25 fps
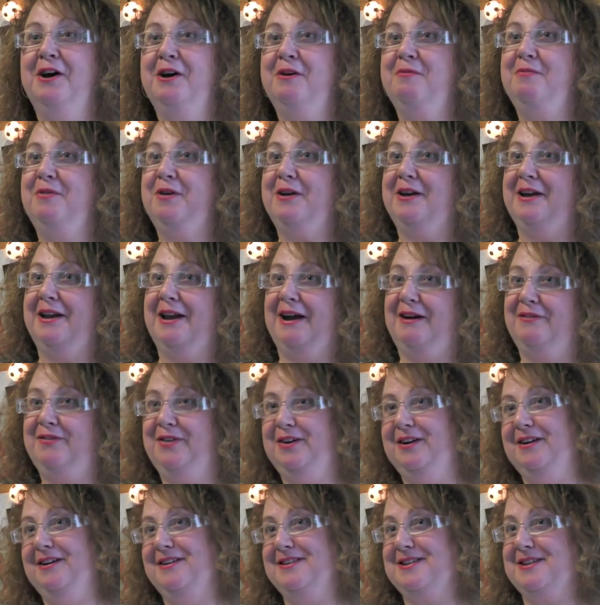we can have
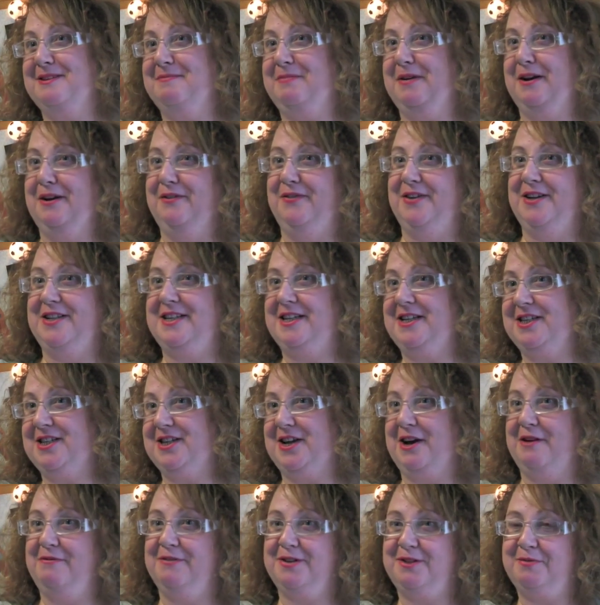it as a bit of a
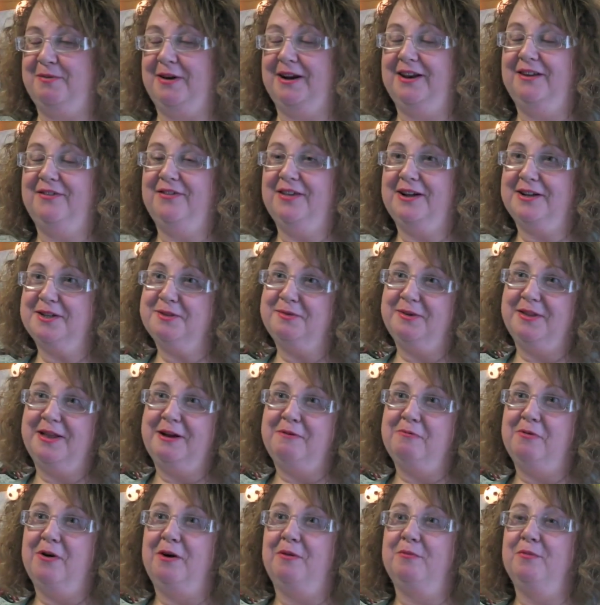disco as well if that's what they
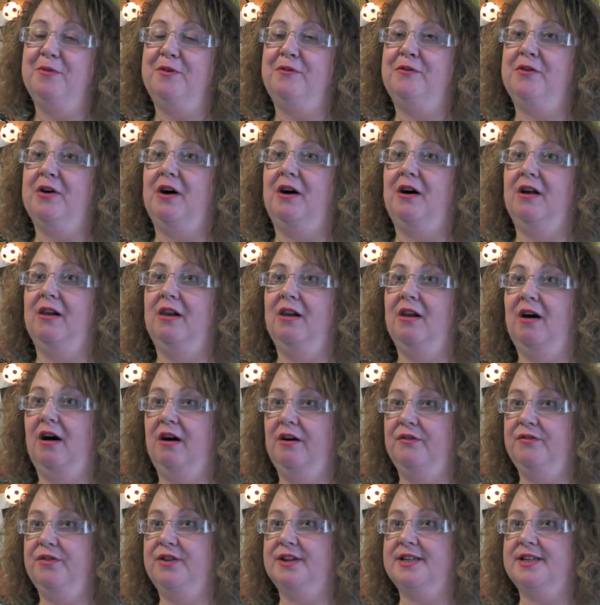want. We've got a lot of the